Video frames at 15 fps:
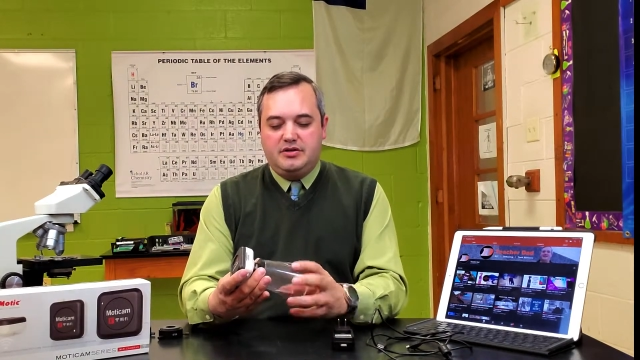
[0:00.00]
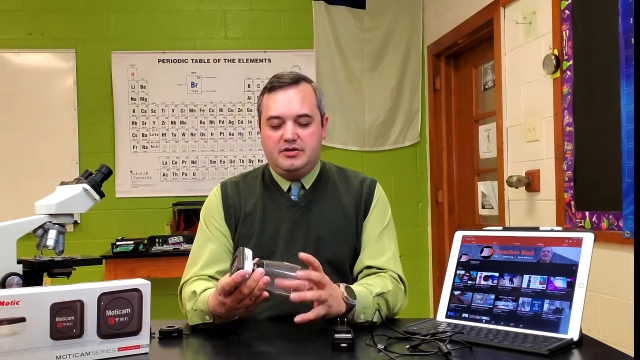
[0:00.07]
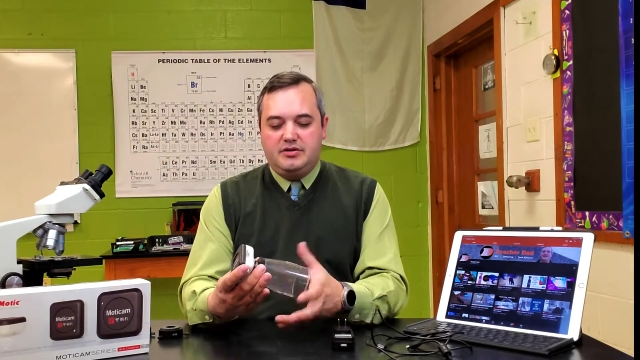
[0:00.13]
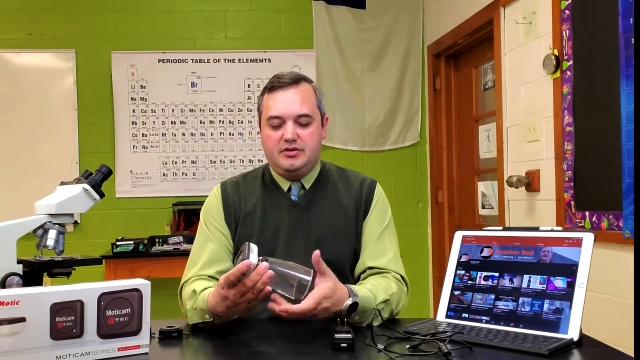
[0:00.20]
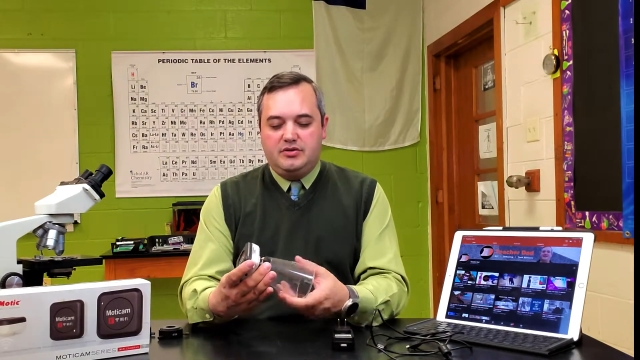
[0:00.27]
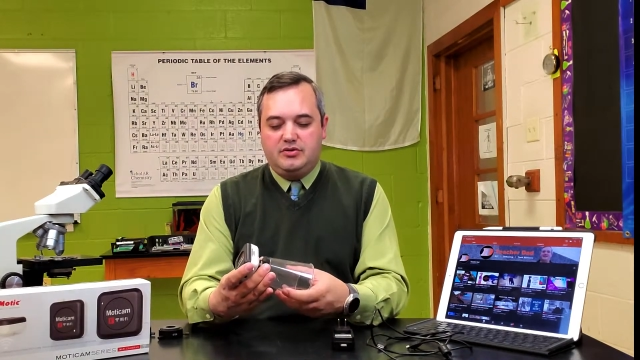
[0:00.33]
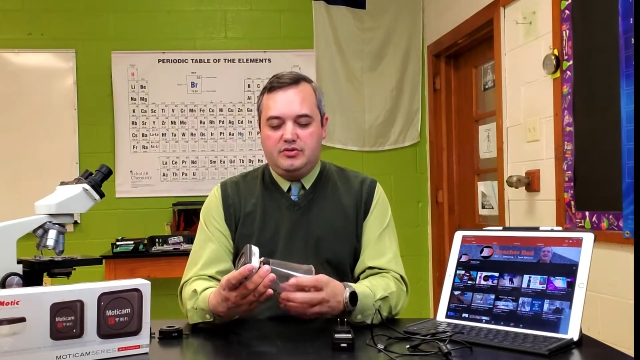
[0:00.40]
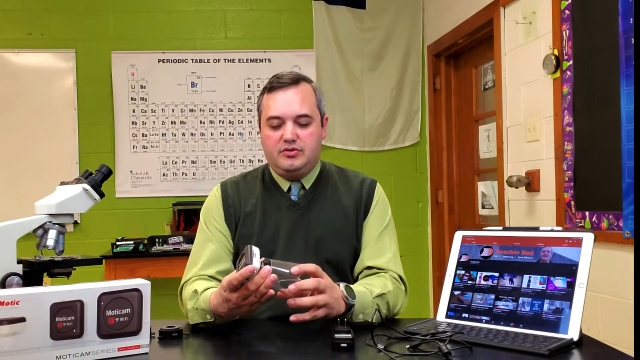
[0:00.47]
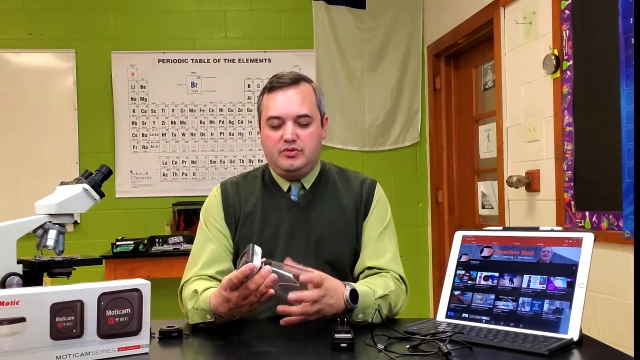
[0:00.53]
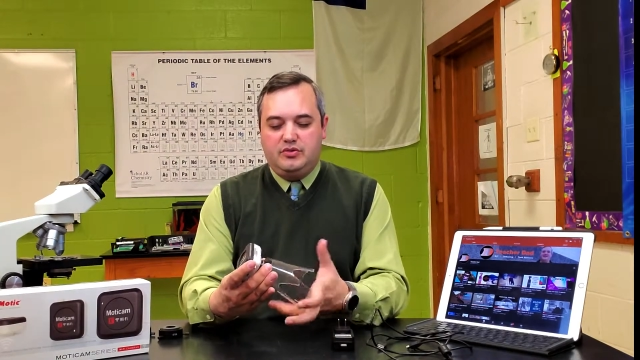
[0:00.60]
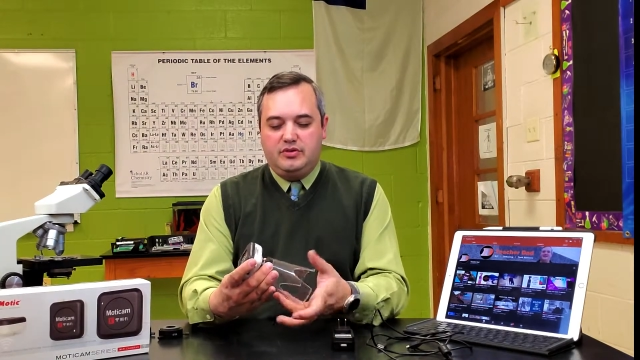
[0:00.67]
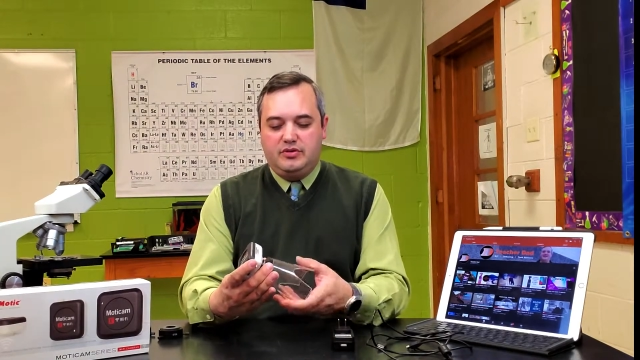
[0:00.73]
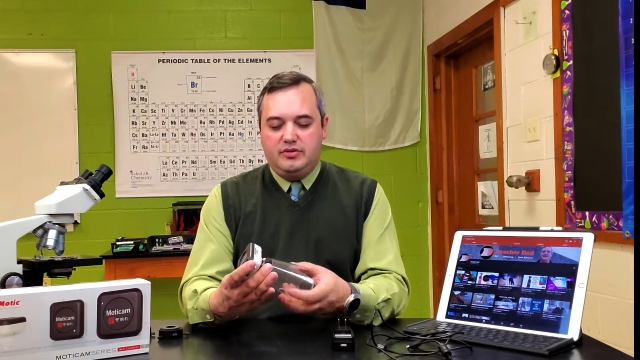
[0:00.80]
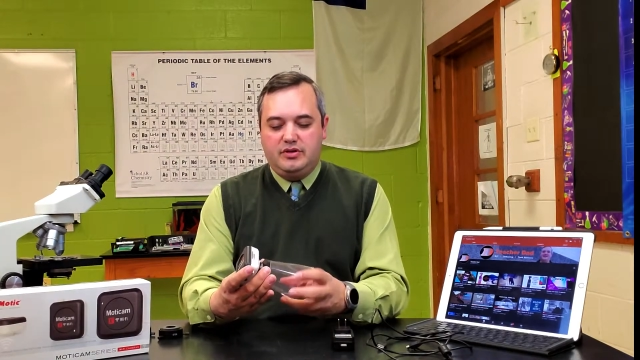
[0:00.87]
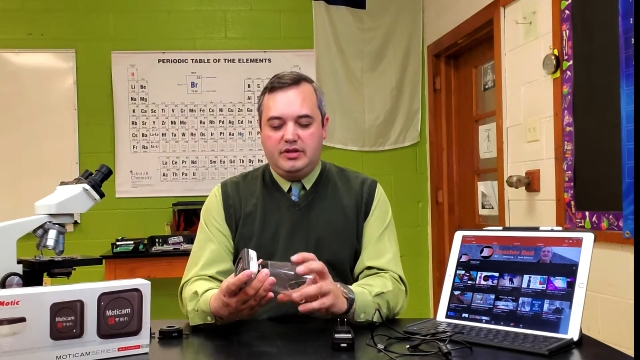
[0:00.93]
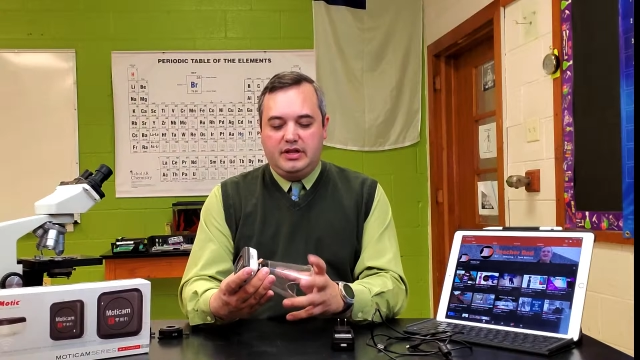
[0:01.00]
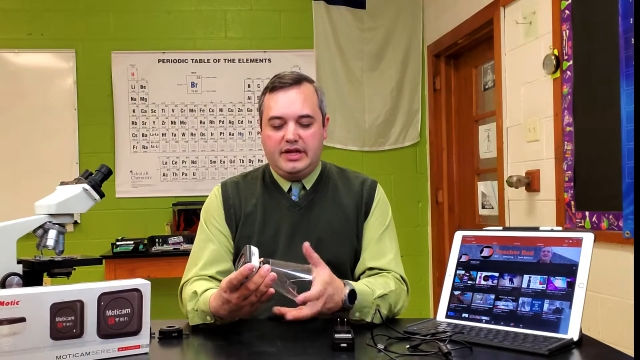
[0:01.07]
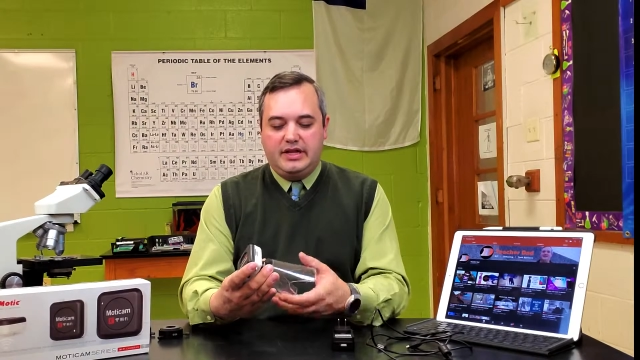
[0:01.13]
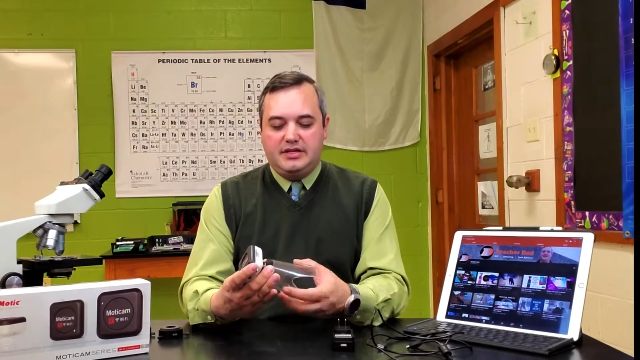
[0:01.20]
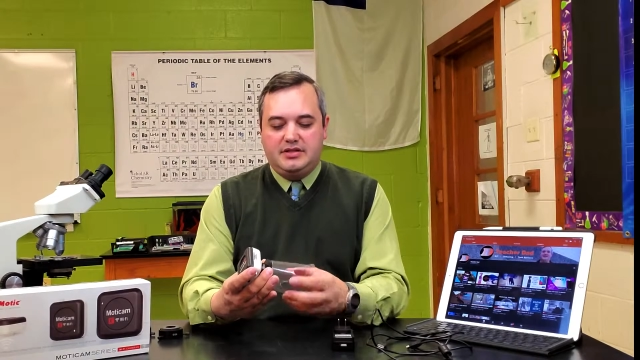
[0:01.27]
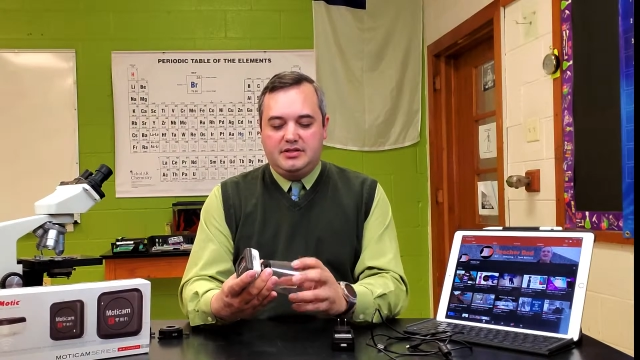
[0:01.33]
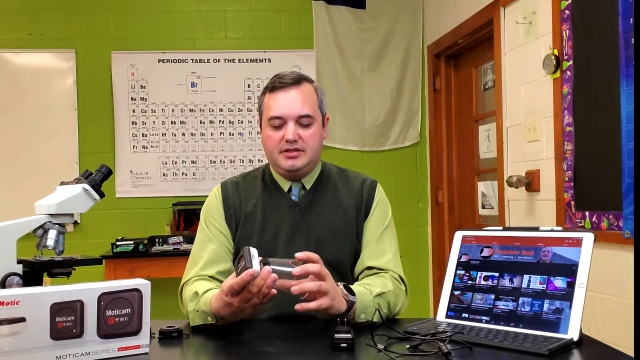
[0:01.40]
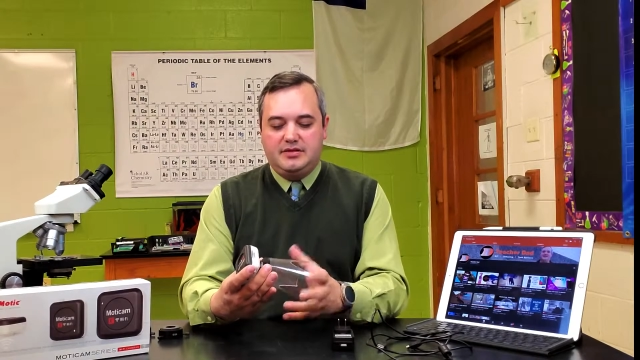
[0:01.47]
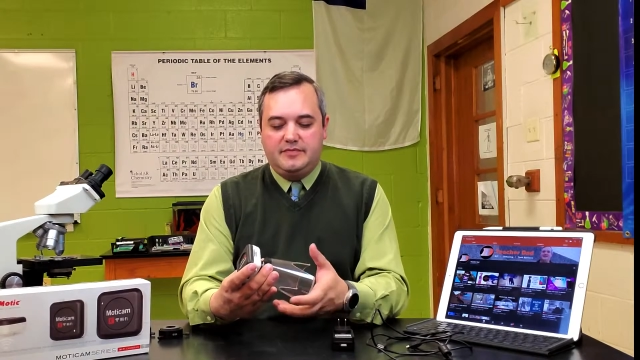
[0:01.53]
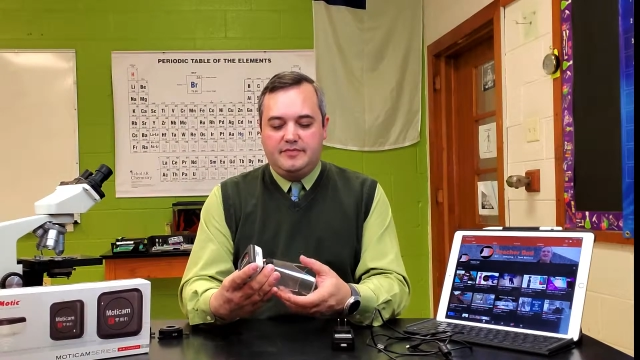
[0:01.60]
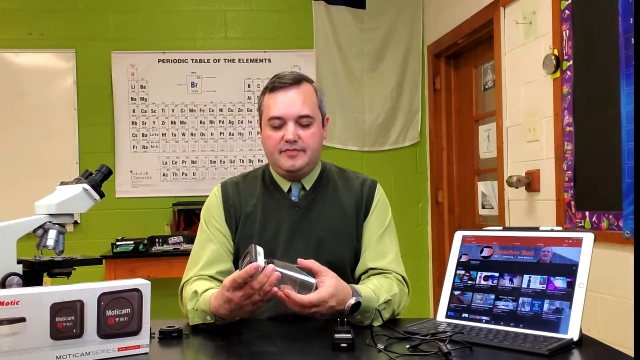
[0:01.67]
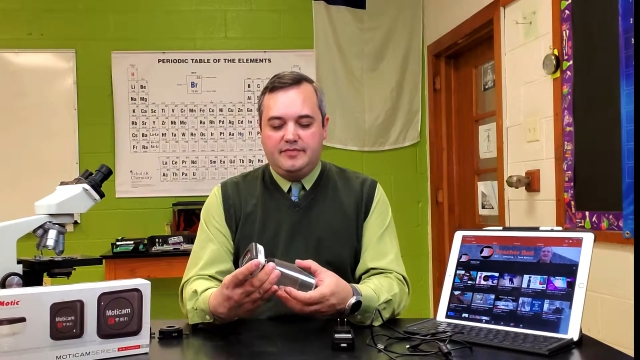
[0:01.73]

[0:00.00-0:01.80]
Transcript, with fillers: to the lens